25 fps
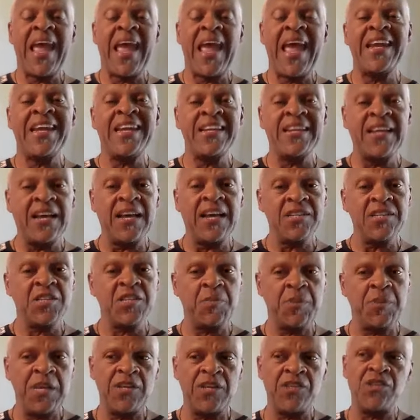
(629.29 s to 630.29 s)
And it does
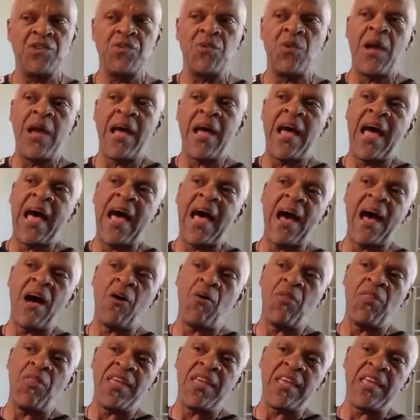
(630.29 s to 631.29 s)
speak to
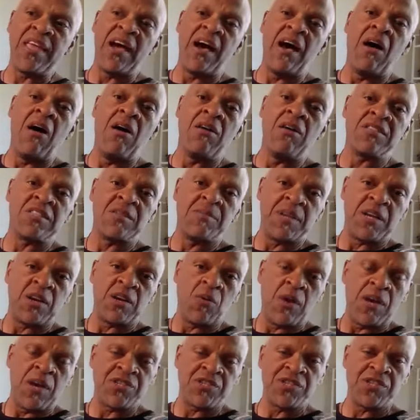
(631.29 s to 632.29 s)
how the ultimate
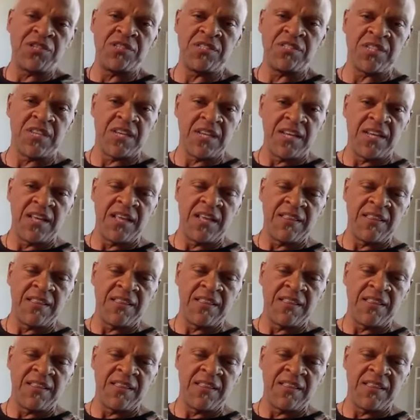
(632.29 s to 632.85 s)
questions